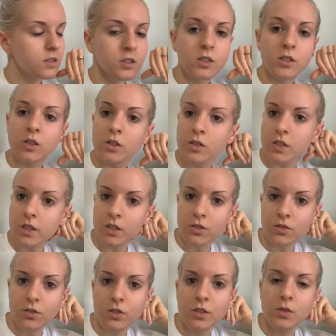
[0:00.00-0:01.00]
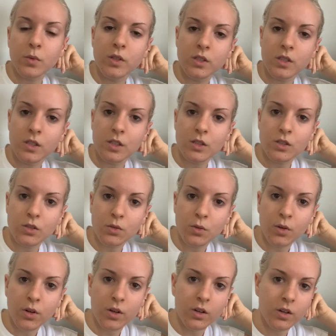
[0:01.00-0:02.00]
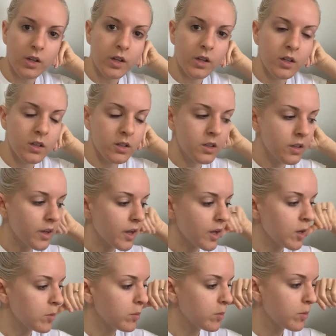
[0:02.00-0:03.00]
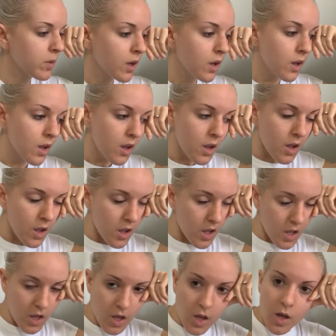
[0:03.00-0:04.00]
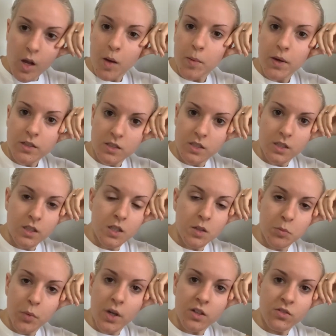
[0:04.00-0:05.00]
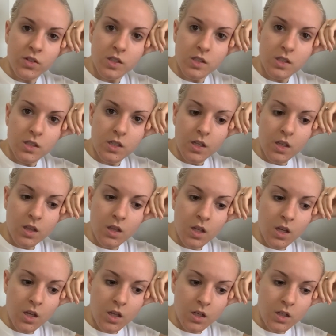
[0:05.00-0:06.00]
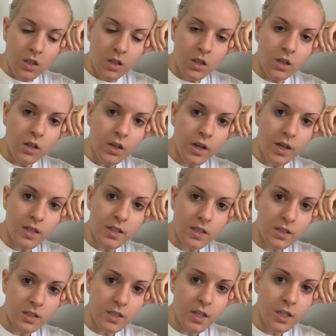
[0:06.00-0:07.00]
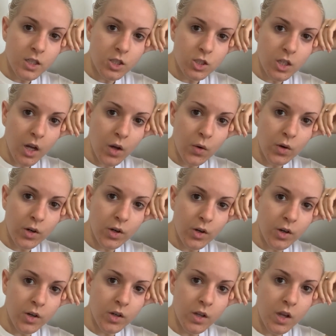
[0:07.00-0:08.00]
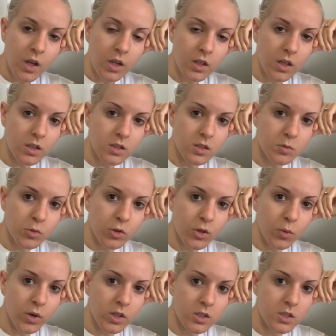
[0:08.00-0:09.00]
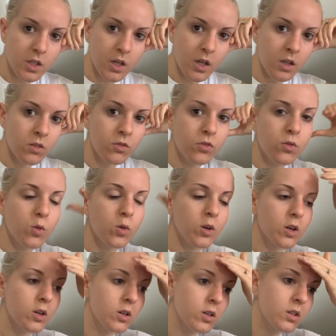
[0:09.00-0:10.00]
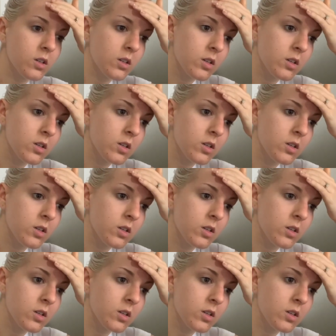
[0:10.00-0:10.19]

So Daniel just went to the store and I'm about to eat breakfast and then I need to take a shower and get some more work done for